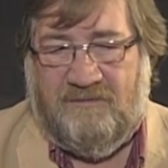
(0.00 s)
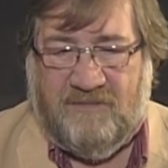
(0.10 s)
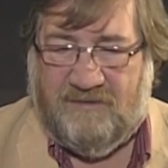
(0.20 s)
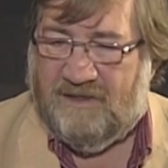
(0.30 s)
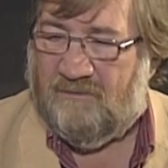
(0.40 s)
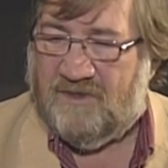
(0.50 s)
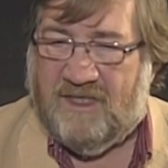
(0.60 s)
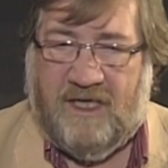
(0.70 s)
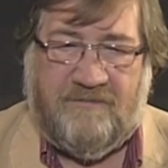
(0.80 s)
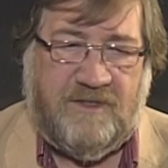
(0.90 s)
that was
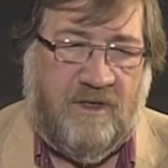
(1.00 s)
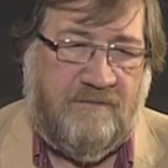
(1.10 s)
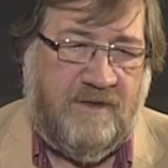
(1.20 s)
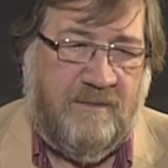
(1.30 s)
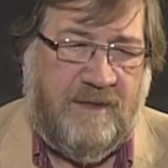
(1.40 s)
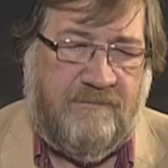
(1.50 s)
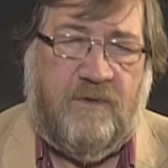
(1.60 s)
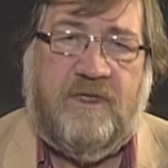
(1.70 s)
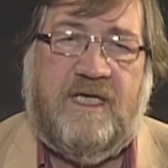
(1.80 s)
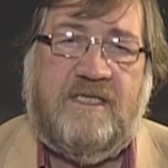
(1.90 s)
laughed off, and about
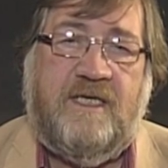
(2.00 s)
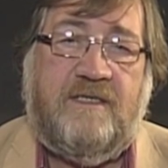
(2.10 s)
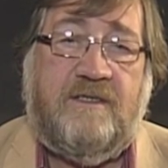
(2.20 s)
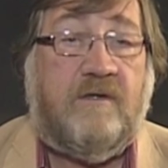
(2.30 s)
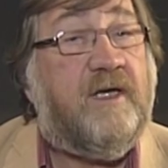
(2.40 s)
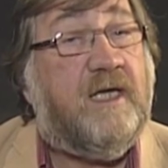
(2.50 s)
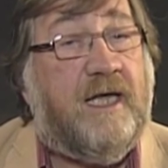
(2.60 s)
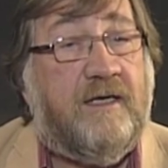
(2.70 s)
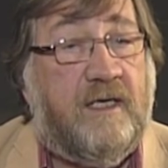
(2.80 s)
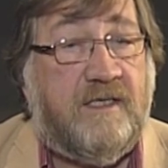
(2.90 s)
4 days later the critic
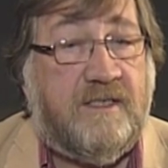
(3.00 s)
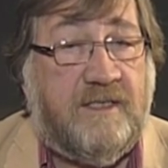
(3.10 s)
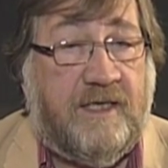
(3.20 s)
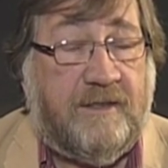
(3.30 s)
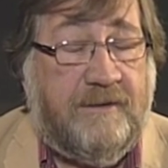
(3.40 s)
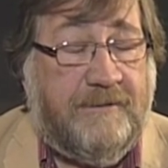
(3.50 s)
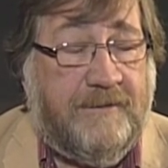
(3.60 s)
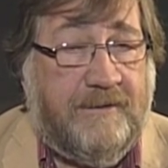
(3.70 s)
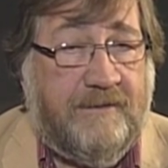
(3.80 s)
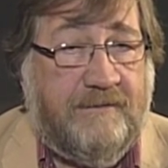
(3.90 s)
had a heart attack
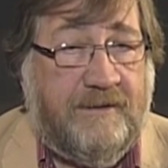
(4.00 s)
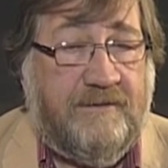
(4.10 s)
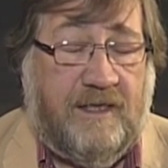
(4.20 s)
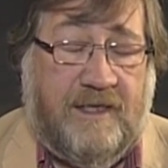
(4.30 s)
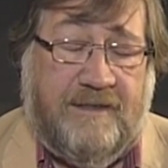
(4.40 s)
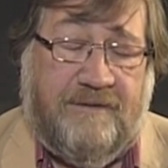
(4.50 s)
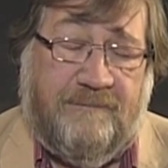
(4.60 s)
and died.